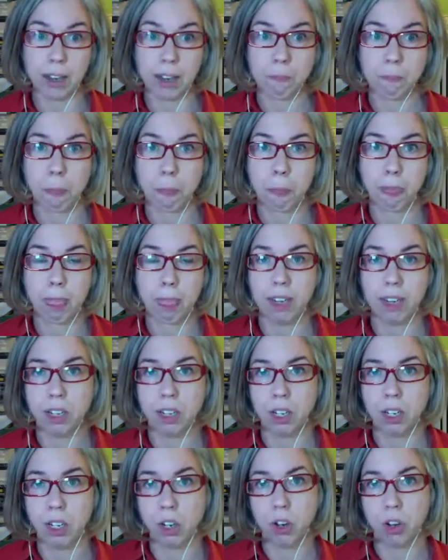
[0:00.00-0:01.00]
and
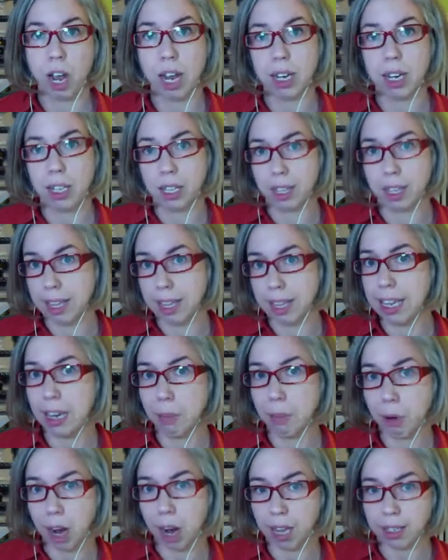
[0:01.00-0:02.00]
you're not in the thinking
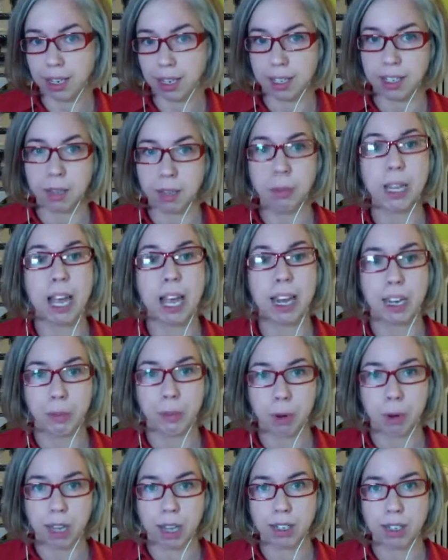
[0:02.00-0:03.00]
process, the planning
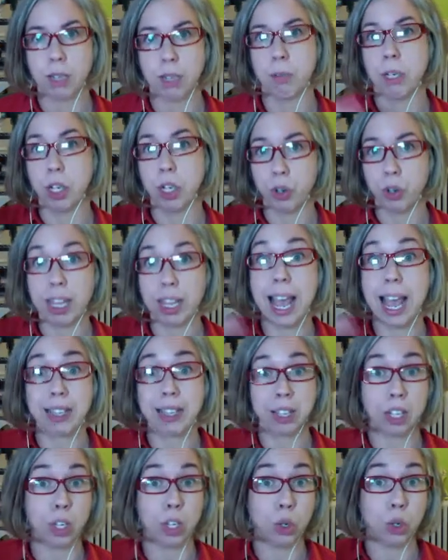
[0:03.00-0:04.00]
process, but you're in the
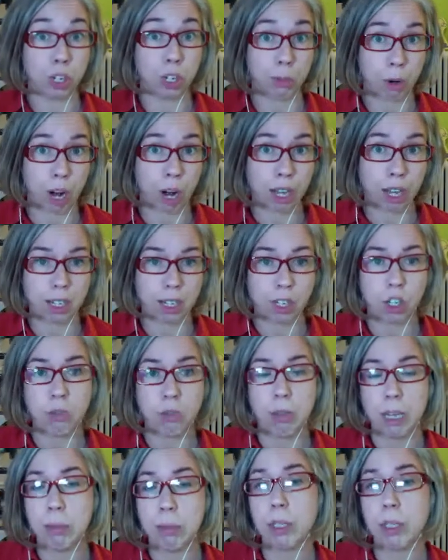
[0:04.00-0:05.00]
execution process, you may
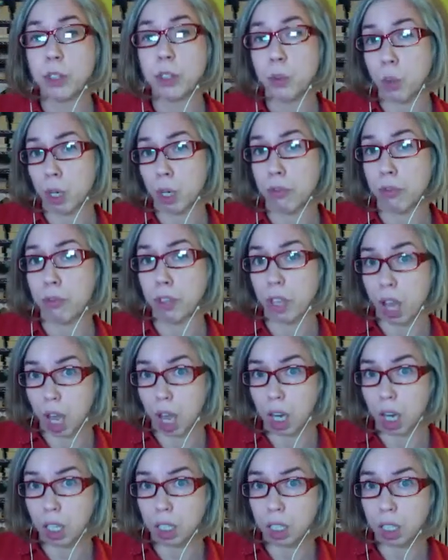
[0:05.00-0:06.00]
be able to work for
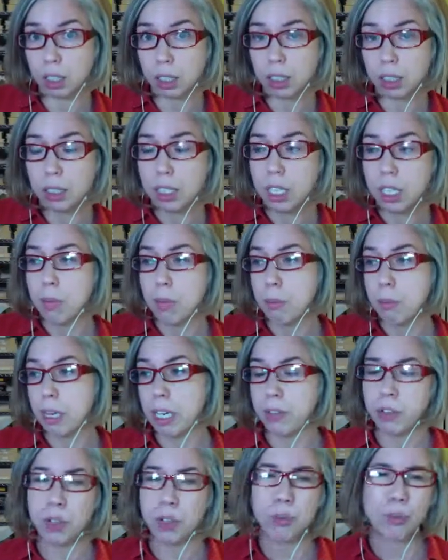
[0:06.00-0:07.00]
longer. But if
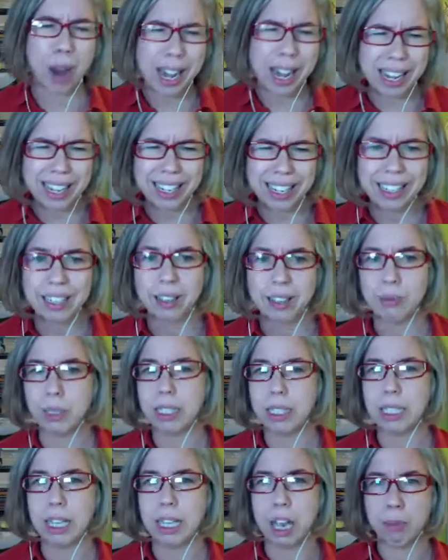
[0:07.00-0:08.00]
you're writing and really
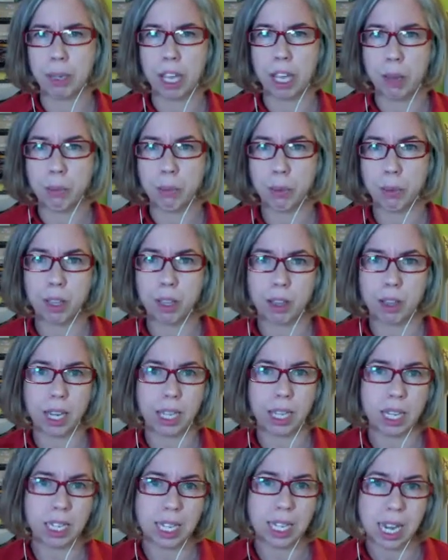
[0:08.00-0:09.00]
coming up with like
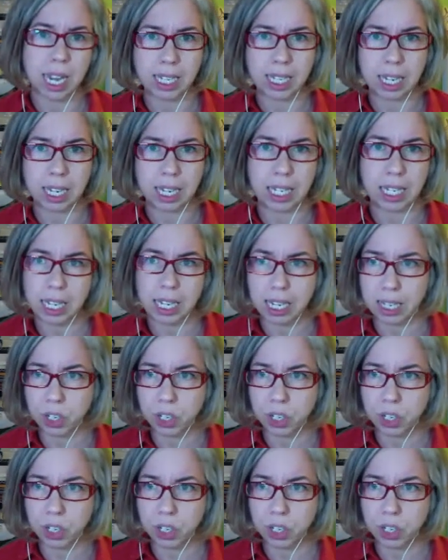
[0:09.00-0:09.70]
intense ideas,